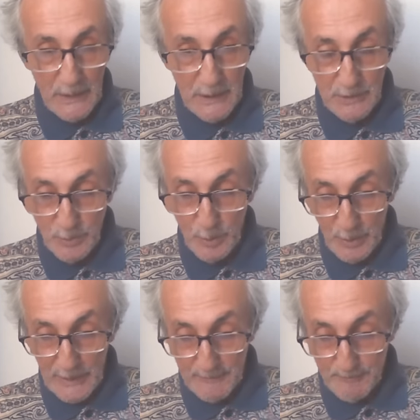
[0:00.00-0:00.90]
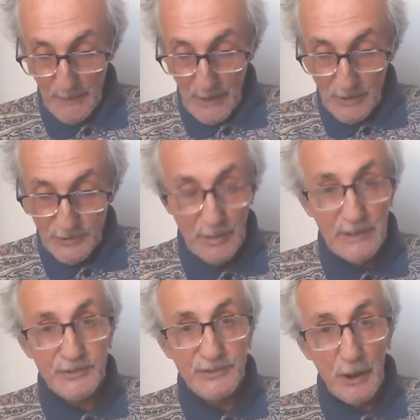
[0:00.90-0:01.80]
Ukraine. So
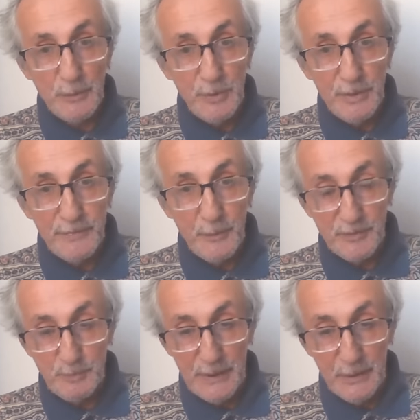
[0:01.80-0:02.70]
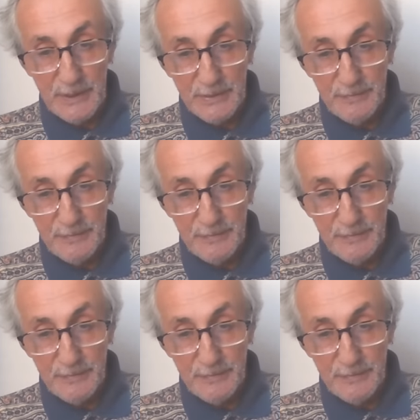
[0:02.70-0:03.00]
let's start with the first period.